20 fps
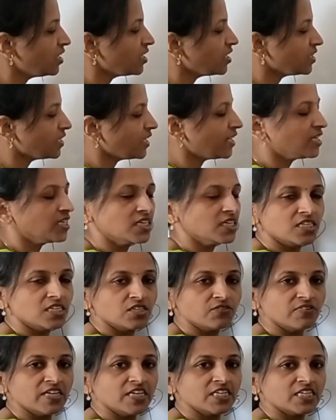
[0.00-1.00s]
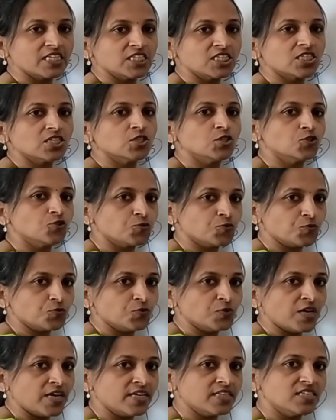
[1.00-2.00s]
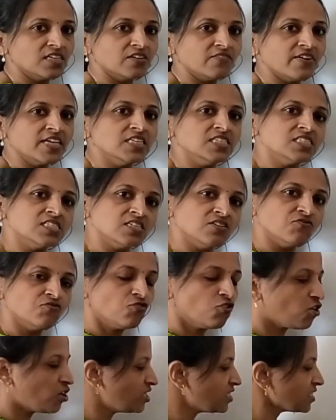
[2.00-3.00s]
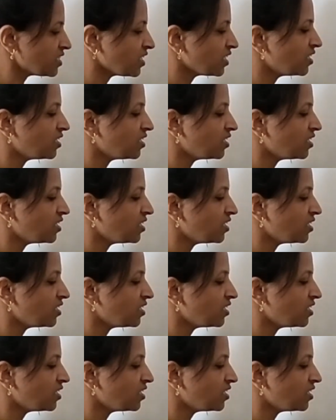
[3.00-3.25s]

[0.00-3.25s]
then it will return true, otherwise false.